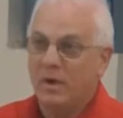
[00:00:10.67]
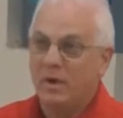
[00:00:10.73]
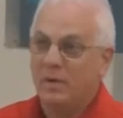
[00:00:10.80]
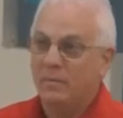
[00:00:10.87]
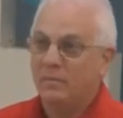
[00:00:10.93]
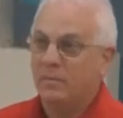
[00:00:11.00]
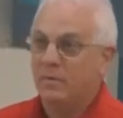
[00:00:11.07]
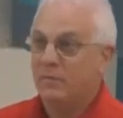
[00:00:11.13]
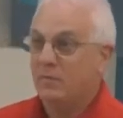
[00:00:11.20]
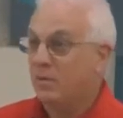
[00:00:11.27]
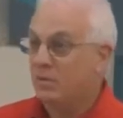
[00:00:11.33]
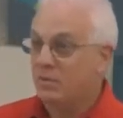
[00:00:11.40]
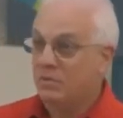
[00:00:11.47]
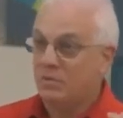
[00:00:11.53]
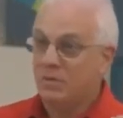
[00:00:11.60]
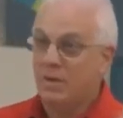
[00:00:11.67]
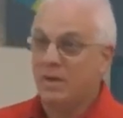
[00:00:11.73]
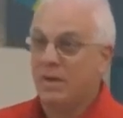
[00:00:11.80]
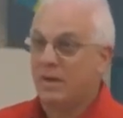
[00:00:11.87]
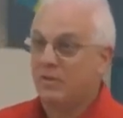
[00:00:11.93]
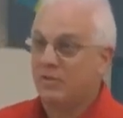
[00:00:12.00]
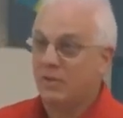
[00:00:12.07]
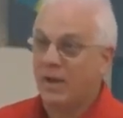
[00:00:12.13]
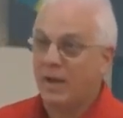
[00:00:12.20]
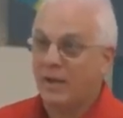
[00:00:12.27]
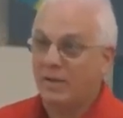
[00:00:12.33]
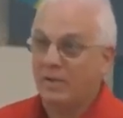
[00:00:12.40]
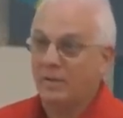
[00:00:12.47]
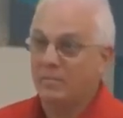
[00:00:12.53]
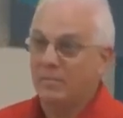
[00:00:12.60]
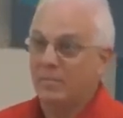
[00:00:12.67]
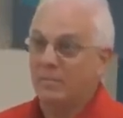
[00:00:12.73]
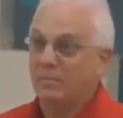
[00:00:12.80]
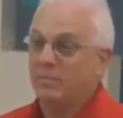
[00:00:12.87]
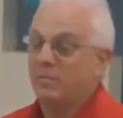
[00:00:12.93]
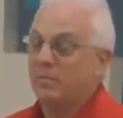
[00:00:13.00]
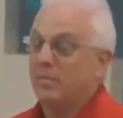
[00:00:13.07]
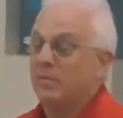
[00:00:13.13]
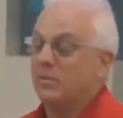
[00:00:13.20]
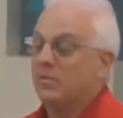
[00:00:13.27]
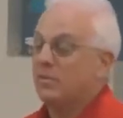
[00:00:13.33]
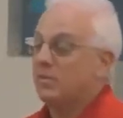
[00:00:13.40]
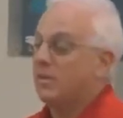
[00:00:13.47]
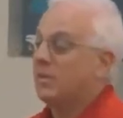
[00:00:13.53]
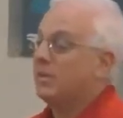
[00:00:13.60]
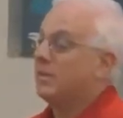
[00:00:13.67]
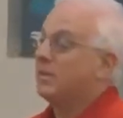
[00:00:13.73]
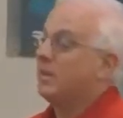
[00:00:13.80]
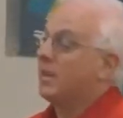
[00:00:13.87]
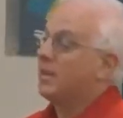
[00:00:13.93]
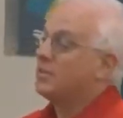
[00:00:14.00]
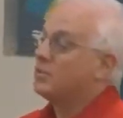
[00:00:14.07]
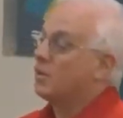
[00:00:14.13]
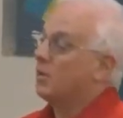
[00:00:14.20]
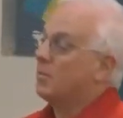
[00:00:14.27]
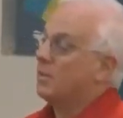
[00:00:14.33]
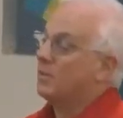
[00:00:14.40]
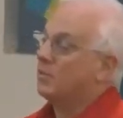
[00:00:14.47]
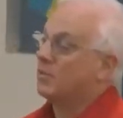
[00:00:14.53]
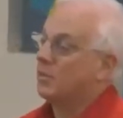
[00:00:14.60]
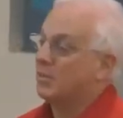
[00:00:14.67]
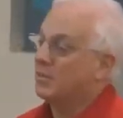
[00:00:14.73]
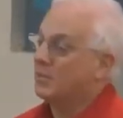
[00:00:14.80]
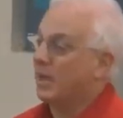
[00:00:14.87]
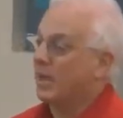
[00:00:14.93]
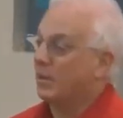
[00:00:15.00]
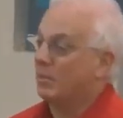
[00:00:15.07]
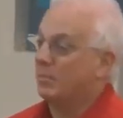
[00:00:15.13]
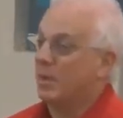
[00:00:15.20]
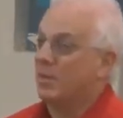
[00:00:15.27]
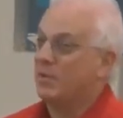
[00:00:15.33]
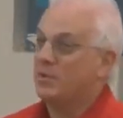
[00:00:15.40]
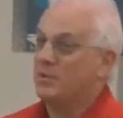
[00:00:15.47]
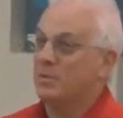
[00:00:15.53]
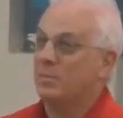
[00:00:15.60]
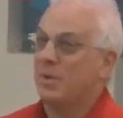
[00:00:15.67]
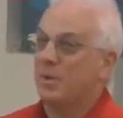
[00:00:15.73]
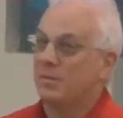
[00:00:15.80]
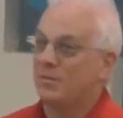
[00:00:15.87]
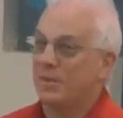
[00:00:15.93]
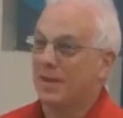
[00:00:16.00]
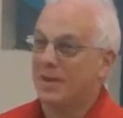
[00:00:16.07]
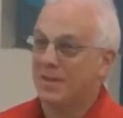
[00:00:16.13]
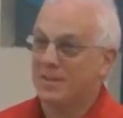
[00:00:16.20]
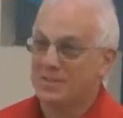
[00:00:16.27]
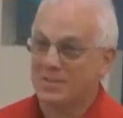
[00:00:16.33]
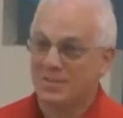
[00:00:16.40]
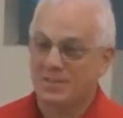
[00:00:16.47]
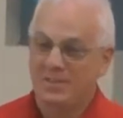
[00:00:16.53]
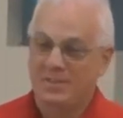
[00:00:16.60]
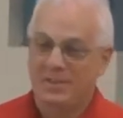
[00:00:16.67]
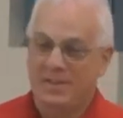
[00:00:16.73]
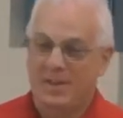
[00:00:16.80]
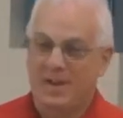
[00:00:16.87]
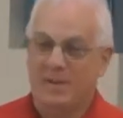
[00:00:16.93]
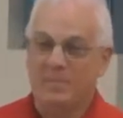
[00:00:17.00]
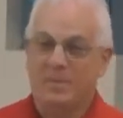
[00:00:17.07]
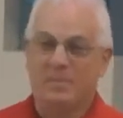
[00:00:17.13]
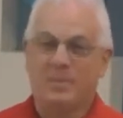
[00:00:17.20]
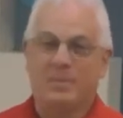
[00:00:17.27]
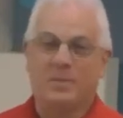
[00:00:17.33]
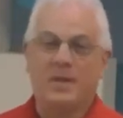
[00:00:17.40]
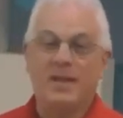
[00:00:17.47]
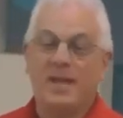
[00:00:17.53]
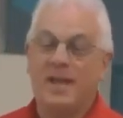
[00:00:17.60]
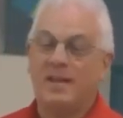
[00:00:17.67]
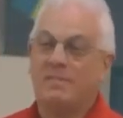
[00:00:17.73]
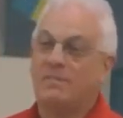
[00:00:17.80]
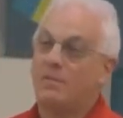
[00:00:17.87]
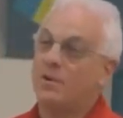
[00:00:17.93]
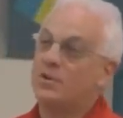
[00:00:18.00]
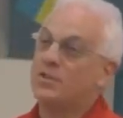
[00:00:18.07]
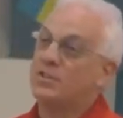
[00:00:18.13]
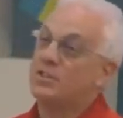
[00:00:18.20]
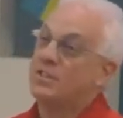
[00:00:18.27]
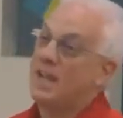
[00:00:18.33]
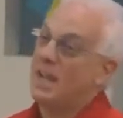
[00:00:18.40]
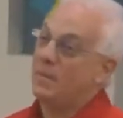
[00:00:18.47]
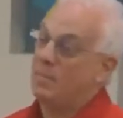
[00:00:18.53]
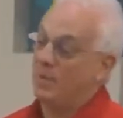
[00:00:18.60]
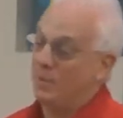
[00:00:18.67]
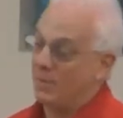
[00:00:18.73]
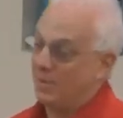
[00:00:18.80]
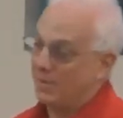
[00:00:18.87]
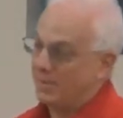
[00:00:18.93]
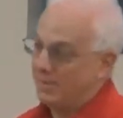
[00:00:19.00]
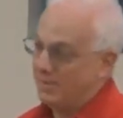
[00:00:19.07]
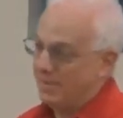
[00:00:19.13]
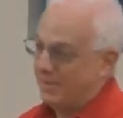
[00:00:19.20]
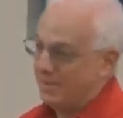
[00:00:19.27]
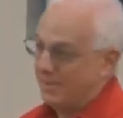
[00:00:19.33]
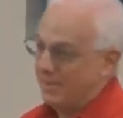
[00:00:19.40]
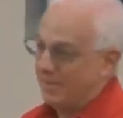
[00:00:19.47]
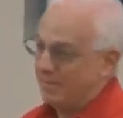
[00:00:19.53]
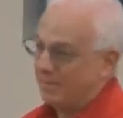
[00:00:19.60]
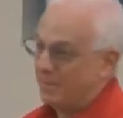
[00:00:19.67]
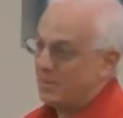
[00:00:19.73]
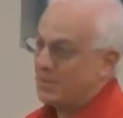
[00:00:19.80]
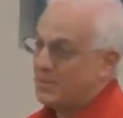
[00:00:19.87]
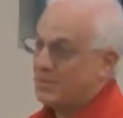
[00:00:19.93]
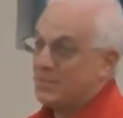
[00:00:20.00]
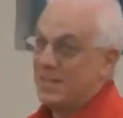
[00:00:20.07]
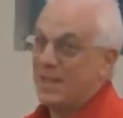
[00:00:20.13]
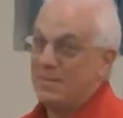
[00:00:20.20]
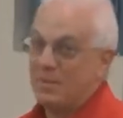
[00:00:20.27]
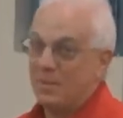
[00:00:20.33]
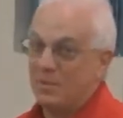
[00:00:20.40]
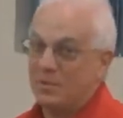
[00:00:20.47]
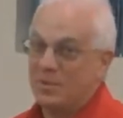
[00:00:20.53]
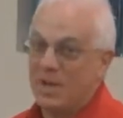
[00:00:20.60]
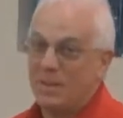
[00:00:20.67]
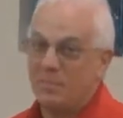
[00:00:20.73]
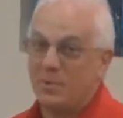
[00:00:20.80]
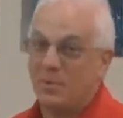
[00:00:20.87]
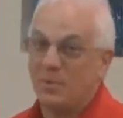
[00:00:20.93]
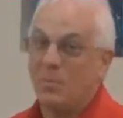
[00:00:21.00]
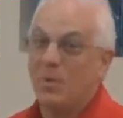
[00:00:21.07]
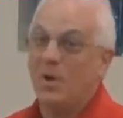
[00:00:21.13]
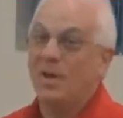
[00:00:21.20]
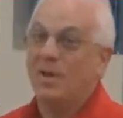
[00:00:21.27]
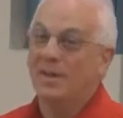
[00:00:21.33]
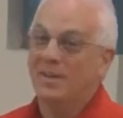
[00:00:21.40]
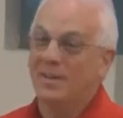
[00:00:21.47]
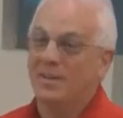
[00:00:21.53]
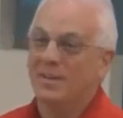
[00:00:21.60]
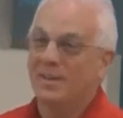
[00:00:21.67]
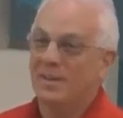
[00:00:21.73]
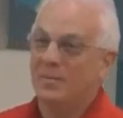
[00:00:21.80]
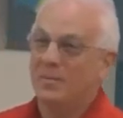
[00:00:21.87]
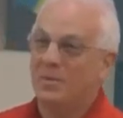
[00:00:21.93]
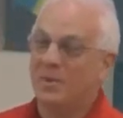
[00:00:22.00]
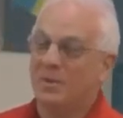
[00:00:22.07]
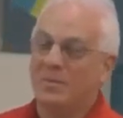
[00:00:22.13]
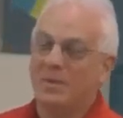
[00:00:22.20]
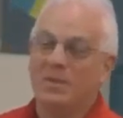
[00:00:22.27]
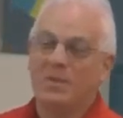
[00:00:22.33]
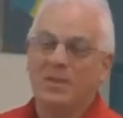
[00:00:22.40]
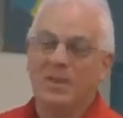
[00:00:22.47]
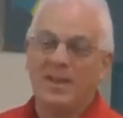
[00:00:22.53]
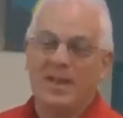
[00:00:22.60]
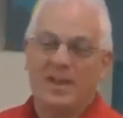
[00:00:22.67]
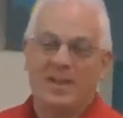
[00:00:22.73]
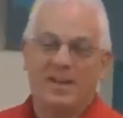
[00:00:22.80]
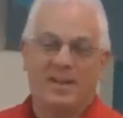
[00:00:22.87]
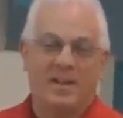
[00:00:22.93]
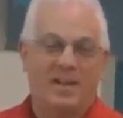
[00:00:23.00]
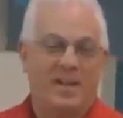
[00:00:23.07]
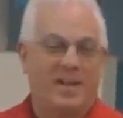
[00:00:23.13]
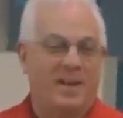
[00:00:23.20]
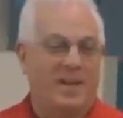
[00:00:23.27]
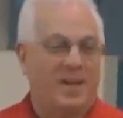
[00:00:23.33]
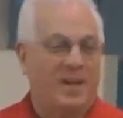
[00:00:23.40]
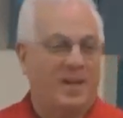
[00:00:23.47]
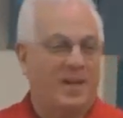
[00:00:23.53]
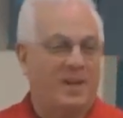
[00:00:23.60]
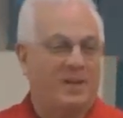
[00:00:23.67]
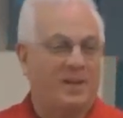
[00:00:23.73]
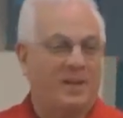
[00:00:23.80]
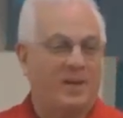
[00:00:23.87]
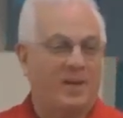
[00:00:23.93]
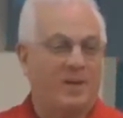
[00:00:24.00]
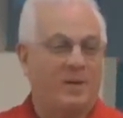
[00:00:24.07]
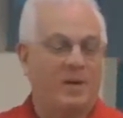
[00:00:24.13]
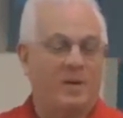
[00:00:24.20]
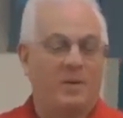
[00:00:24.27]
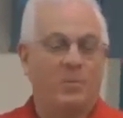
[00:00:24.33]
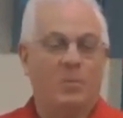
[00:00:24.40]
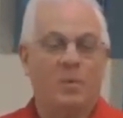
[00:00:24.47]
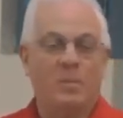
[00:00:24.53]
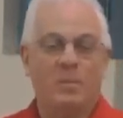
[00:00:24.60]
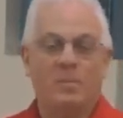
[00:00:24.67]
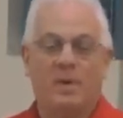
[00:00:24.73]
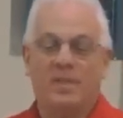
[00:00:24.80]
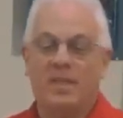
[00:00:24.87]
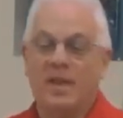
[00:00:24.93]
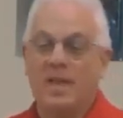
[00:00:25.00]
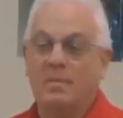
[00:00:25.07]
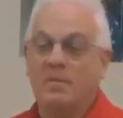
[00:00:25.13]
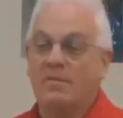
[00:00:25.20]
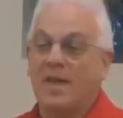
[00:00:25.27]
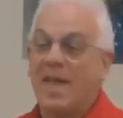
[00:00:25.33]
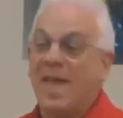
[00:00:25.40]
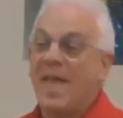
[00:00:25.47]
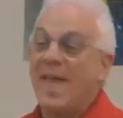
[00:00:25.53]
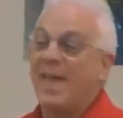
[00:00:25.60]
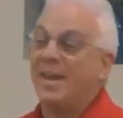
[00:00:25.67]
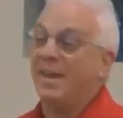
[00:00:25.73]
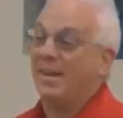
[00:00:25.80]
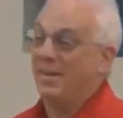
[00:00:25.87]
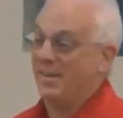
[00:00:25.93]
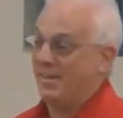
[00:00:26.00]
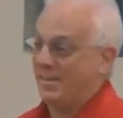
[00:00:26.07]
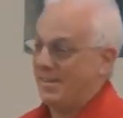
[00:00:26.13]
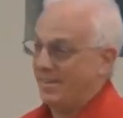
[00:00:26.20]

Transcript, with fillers: uh, if you next slide. Uh, today's sermon is entitled "Mothers and Butterflies," and I'm going to be reading out of 1 Samuel, 1 Samuel chapter one. We're going to be looking at at, at a, a woman by the name of Hannah,